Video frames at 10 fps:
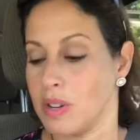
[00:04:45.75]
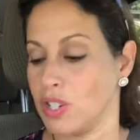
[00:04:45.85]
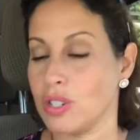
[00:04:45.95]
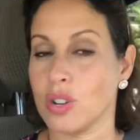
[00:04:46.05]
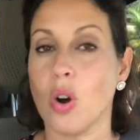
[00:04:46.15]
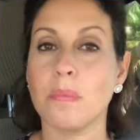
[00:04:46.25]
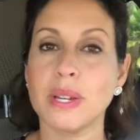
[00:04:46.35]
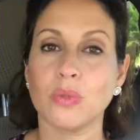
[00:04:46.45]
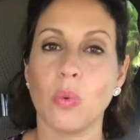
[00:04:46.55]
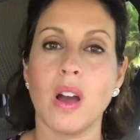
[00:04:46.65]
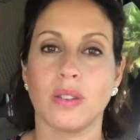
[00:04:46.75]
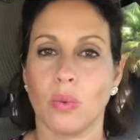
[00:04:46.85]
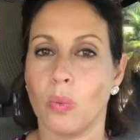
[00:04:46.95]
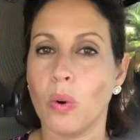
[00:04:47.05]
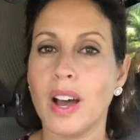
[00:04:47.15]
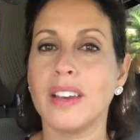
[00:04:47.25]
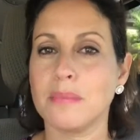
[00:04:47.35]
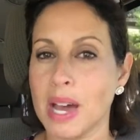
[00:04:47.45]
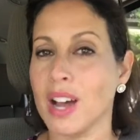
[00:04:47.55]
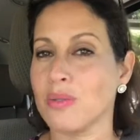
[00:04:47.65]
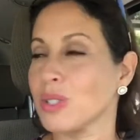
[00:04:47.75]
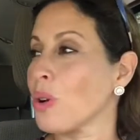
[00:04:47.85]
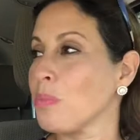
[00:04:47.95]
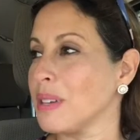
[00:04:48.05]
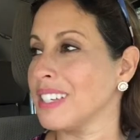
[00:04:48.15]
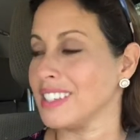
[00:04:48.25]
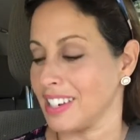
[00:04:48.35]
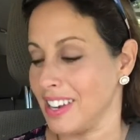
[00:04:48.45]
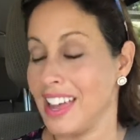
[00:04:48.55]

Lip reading: just opened one. One bag was opened,